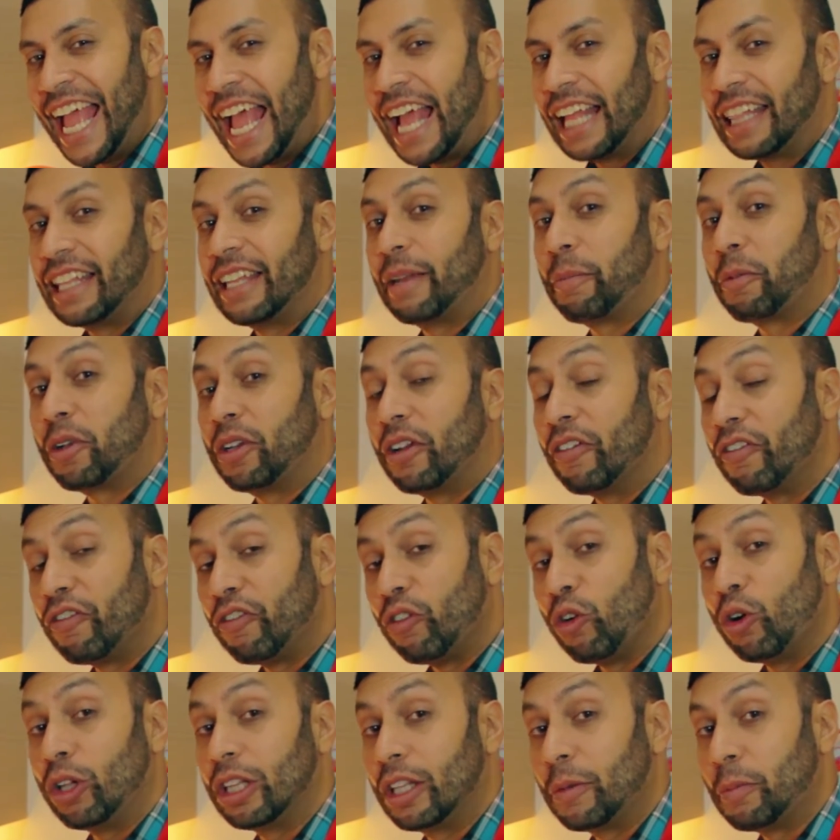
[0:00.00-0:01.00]
and then I'm going to
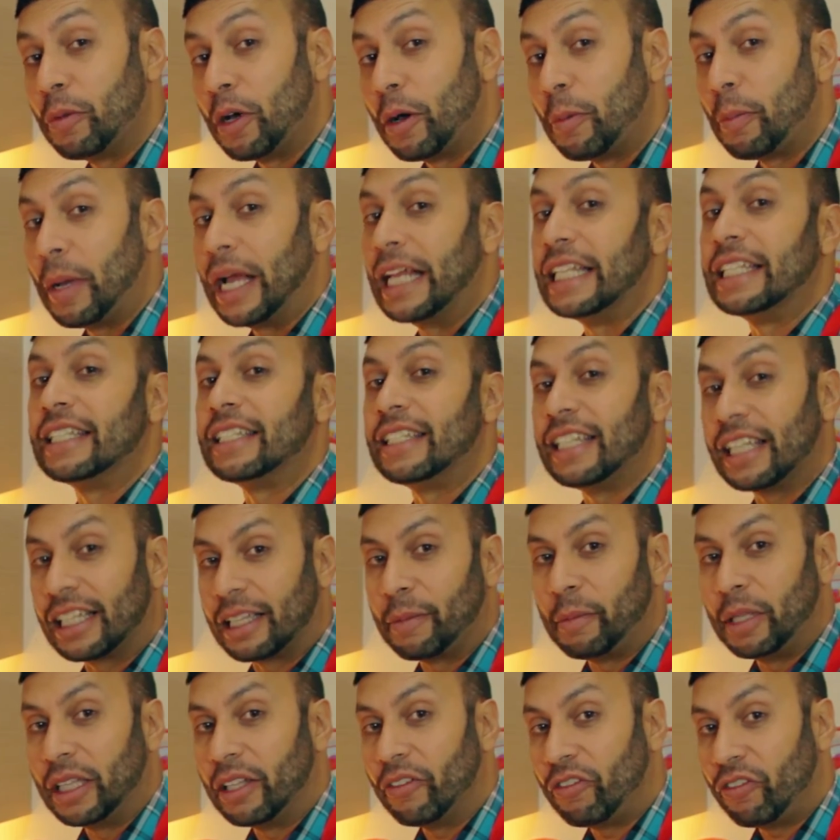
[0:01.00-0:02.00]
foil them up and stick
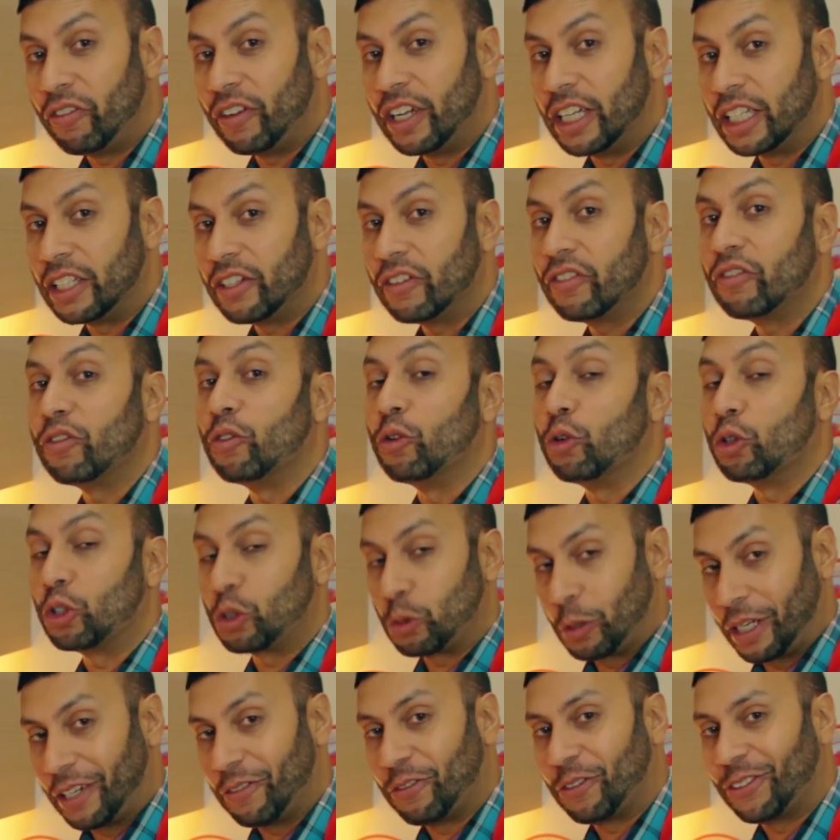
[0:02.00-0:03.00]
them in the fridge for
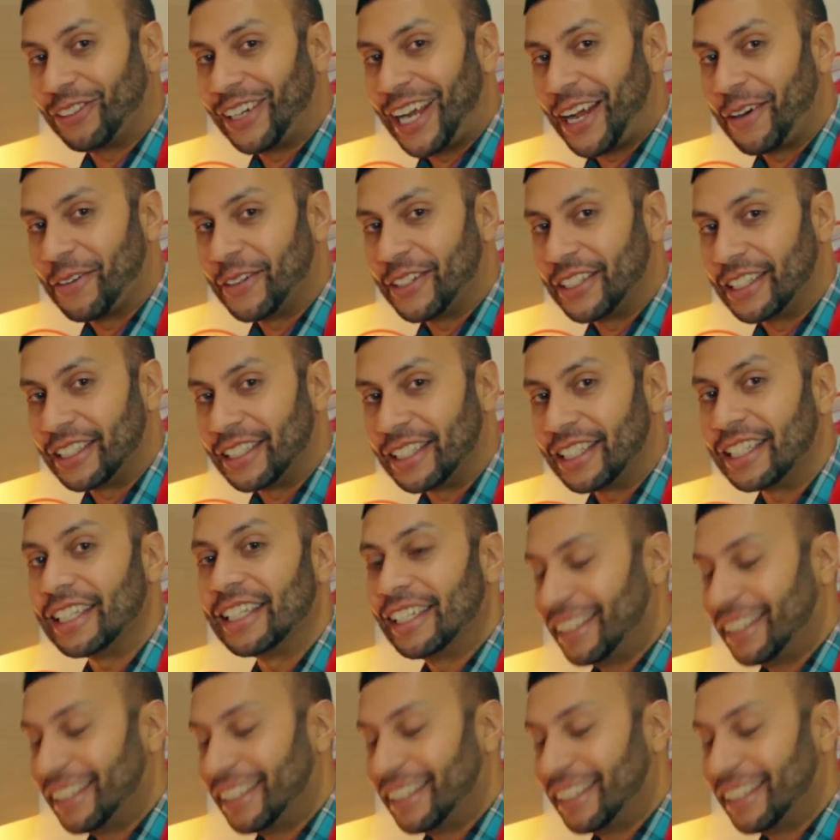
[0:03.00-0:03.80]
24 hours.